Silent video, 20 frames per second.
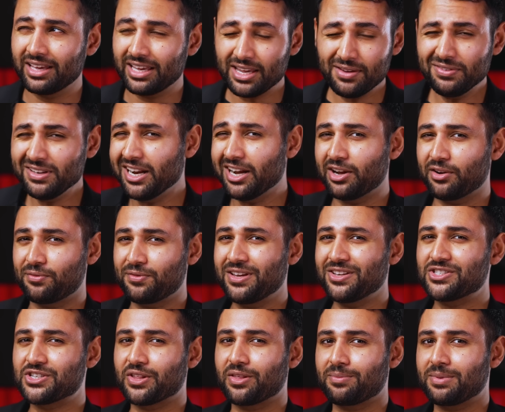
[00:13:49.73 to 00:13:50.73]
even added a
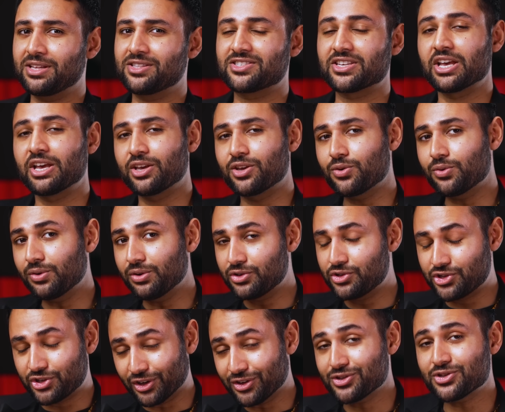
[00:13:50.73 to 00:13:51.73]
feature that means you can
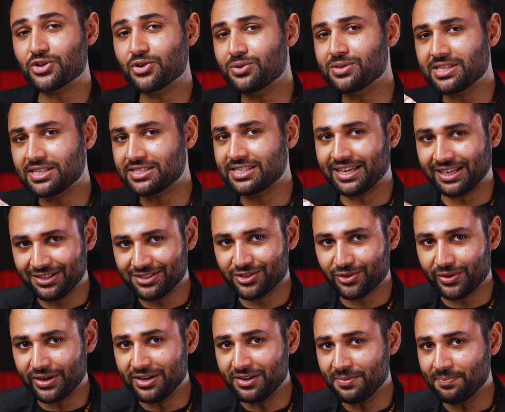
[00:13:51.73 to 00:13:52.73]
just use this second
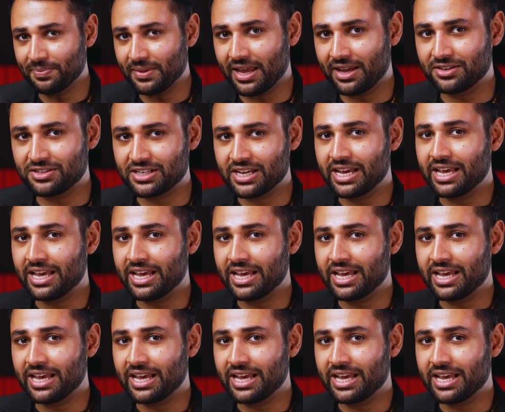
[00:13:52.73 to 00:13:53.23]
screen, and